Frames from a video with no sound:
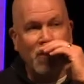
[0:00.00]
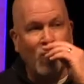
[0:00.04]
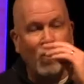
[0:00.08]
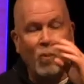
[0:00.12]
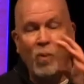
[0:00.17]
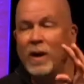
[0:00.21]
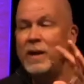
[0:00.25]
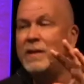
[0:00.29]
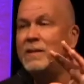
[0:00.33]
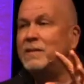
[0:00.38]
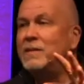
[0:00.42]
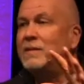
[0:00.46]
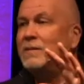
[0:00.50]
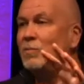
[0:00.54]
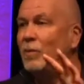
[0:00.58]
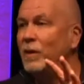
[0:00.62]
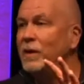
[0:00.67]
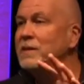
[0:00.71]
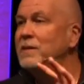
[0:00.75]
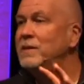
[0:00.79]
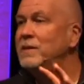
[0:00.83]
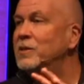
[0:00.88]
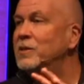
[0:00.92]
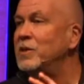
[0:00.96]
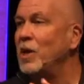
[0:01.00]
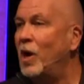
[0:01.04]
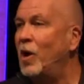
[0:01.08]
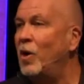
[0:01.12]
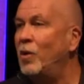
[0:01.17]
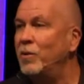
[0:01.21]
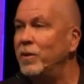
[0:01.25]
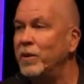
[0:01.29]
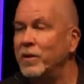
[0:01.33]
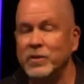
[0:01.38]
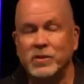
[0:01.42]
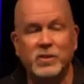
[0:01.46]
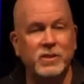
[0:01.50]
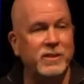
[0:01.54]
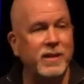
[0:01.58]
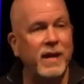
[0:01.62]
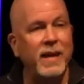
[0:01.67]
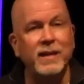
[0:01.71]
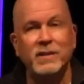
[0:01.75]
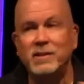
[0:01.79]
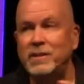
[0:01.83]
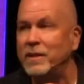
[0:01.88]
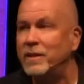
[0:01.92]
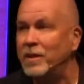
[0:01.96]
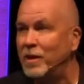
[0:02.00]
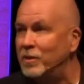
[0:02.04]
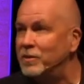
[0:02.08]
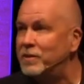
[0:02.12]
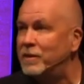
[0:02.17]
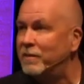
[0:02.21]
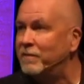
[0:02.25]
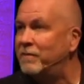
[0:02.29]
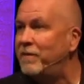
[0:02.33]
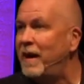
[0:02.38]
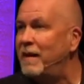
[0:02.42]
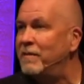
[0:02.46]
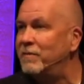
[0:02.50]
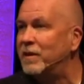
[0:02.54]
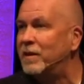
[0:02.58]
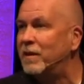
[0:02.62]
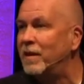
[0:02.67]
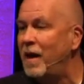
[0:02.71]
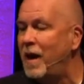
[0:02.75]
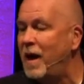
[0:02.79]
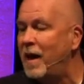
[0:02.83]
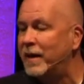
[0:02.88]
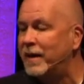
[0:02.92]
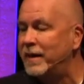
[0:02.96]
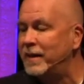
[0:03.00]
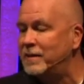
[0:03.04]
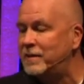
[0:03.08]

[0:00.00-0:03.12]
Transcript: But what, is, what does owner say to those at five o'clock?